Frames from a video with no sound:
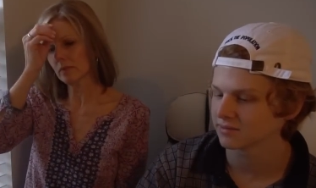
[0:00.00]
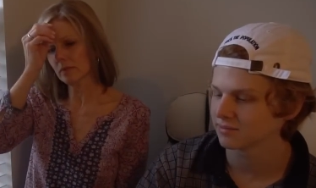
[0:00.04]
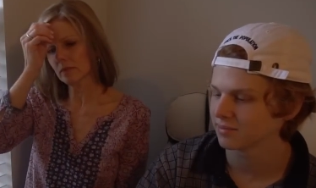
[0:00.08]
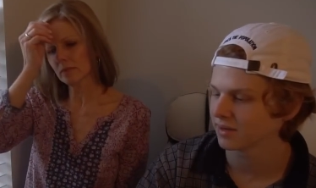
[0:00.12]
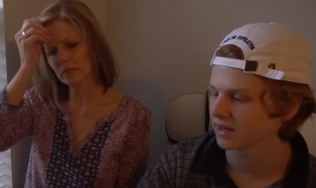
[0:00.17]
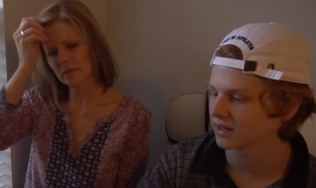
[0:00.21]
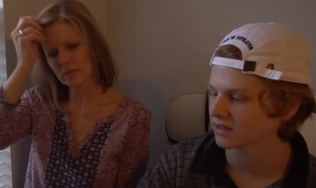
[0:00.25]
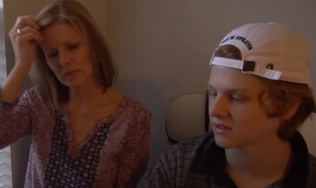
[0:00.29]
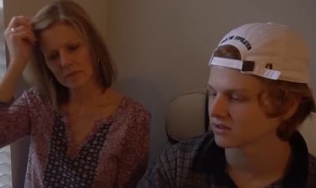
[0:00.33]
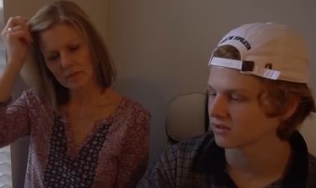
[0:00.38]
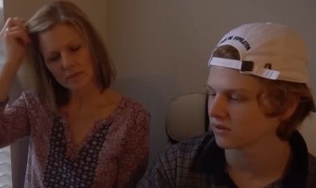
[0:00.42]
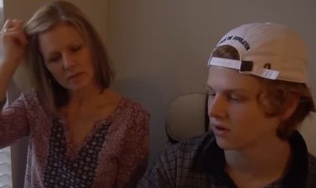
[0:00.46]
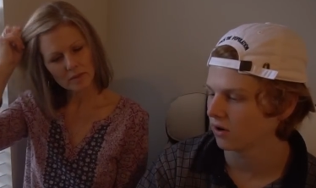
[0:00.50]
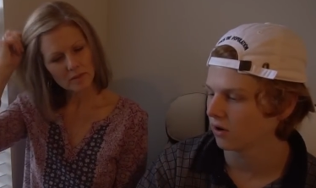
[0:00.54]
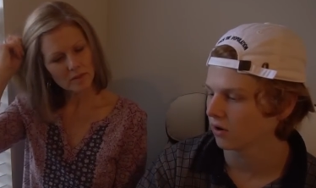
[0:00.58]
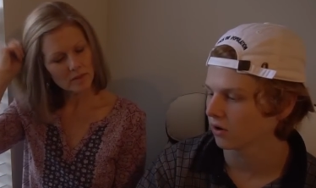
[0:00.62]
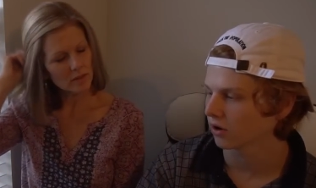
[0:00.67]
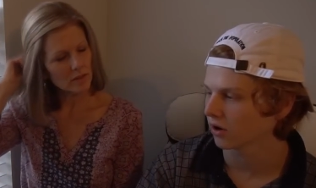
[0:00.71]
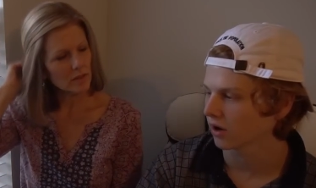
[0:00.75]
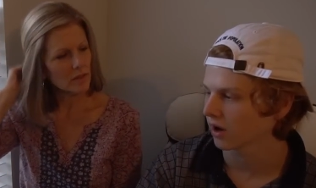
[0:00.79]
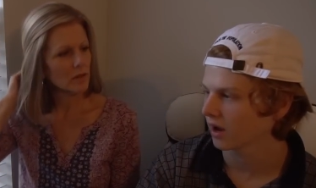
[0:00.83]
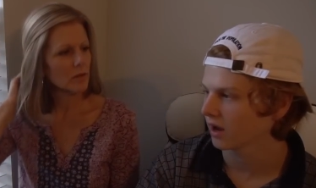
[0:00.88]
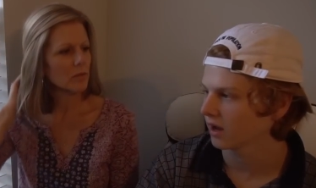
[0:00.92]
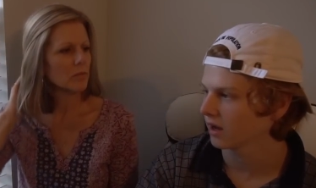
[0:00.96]
Speaker 1: biggest
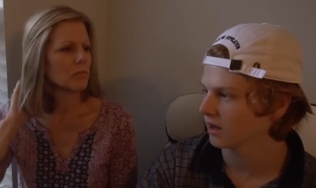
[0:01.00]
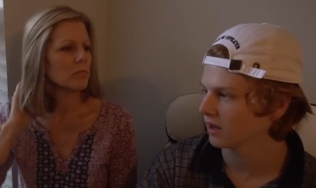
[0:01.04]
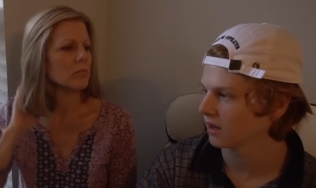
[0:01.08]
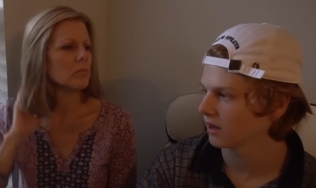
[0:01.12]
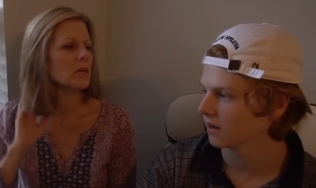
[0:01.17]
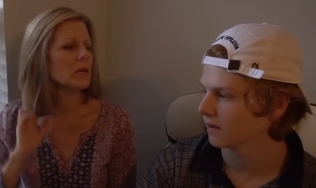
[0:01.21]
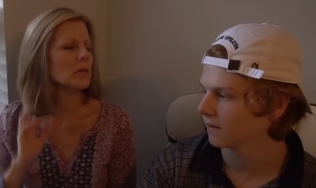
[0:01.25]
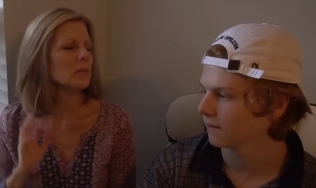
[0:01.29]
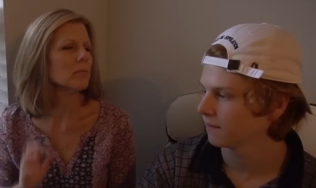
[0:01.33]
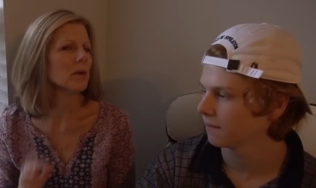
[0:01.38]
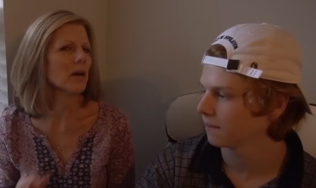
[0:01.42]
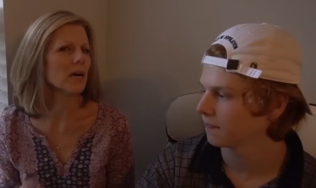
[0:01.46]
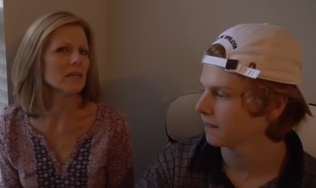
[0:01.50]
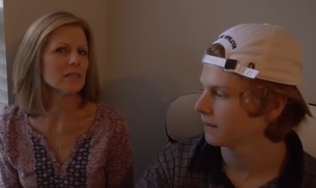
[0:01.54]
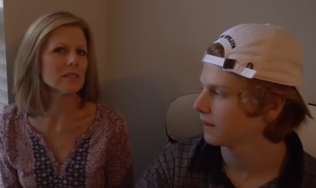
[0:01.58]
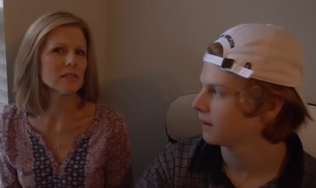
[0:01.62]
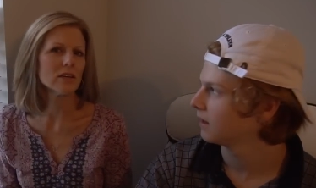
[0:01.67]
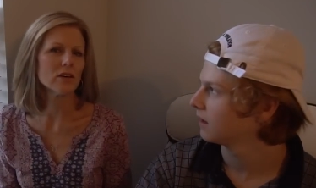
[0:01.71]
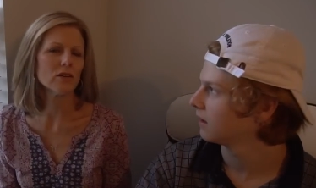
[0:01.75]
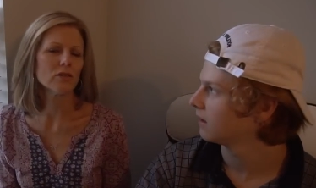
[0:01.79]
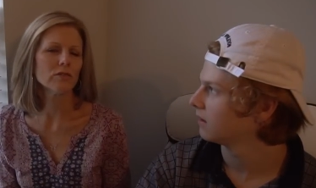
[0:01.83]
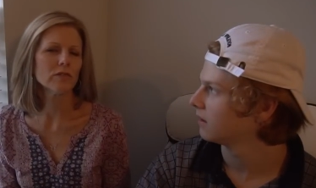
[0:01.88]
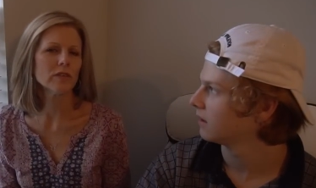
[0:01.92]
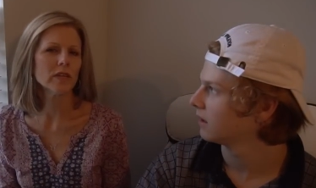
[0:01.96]
song, okay?
Speaker 2: Me,
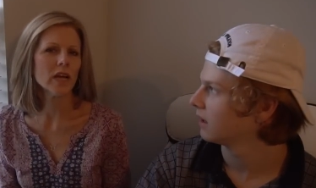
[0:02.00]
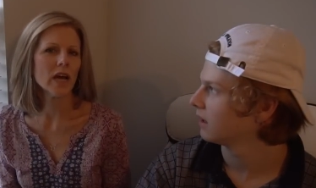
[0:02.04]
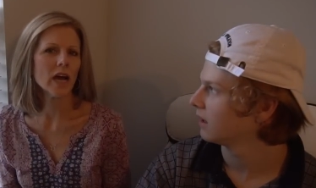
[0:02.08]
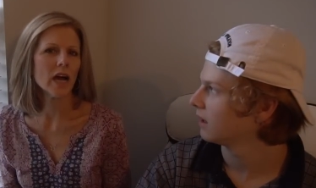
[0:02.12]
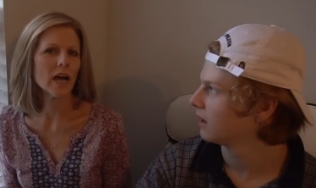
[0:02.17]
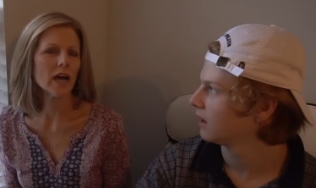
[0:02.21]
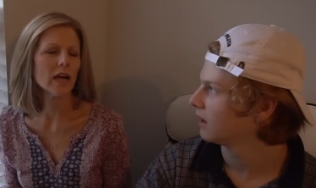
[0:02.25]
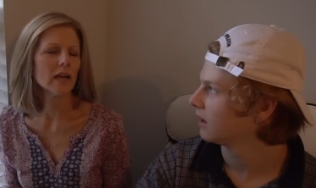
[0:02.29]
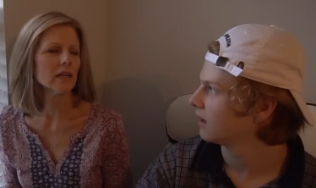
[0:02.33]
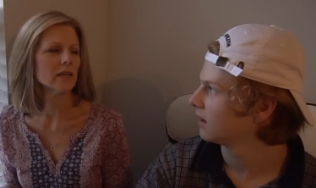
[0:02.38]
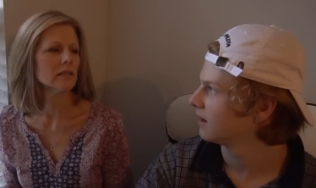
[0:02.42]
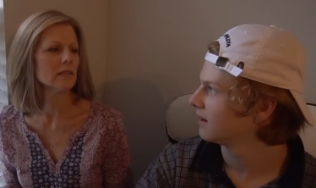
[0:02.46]
Myself, and I.